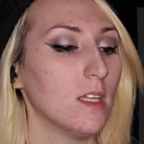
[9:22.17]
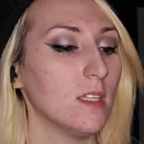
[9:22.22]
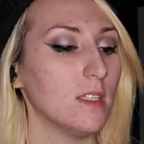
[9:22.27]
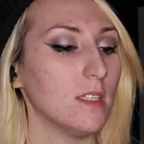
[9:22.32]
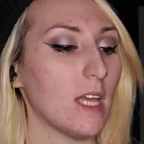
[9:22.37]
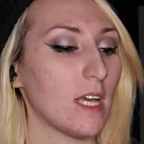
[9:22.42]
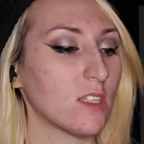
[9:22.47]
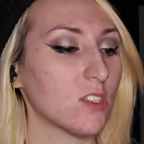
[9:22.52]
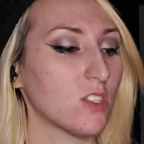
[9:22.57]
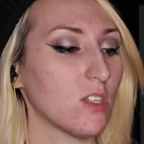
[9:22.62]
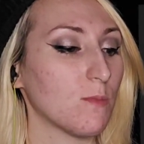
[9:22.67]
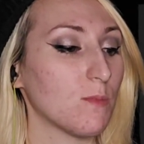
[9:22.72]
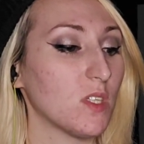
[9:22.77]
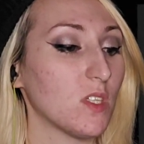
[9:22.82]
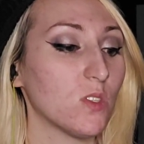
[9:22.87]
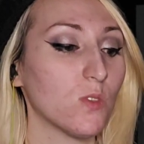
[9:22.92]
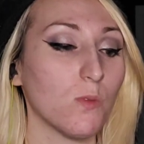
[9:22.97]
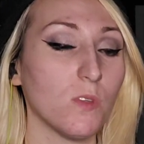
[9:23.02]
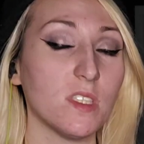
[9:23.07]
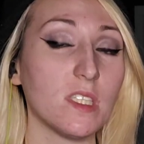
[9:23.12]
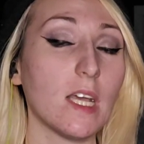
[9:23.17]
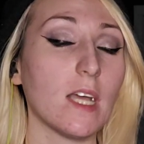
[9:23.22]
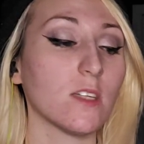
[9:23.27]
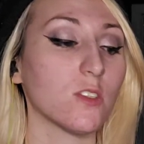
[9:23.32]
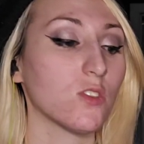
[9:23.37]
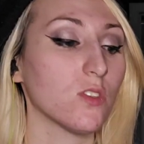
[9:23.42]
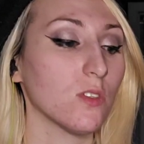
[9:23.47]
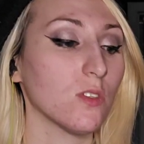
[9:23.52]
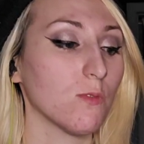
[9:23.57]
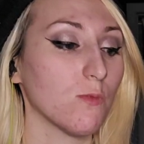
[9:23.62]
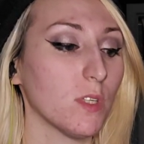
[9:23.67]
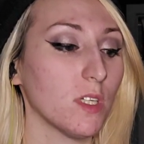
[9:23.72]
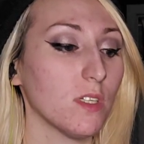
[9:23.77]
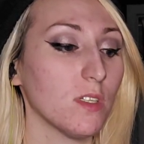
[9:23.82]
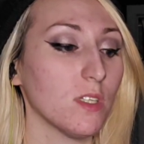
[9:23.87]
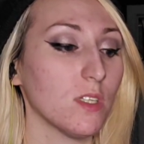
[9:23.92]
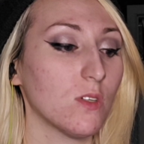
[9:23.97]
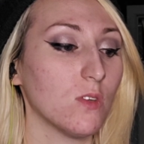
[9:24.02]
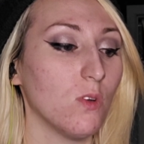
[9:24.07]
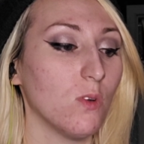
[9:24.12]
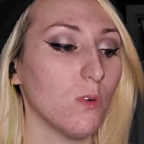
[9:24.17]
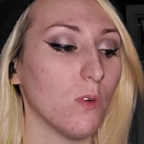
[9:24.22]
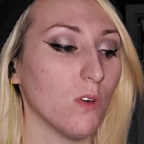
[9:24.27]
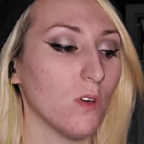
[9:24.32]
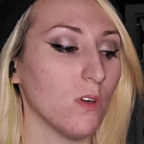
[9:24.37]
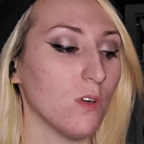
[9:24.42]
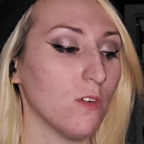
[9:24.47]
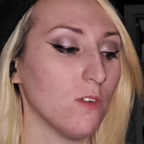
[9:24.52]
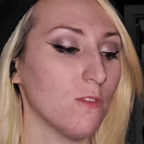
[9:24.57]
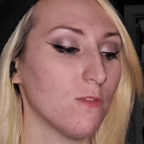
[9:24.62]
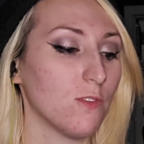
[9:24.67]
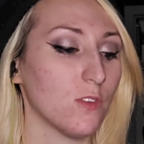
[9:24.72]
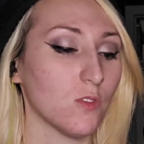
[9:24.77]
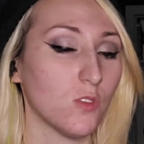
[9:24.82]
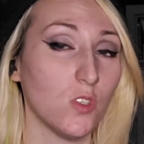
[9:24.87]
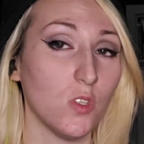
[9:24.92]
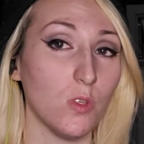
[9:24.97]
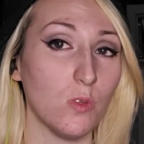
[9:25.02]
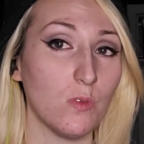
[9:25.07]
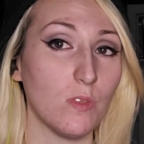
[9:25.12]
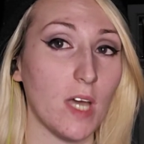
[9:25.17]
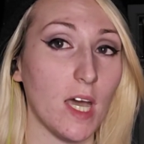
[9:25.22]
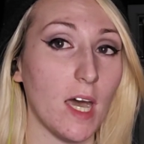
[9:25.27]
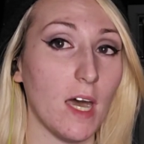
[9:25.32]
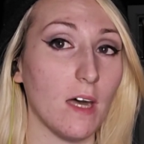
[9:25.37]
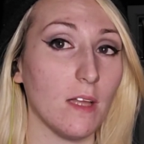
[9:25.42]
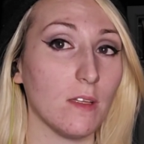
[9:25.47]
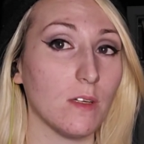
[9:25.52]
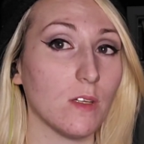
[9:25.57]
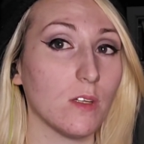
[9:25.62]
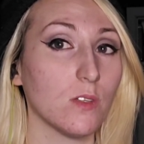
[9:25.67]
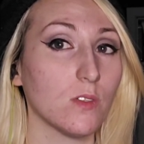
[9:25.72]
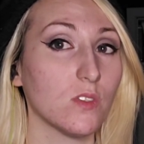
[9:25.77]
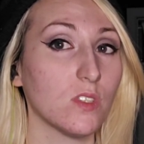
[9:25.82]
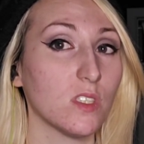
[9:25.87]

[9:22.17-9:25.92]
Next up, this one's actually really cool for $2.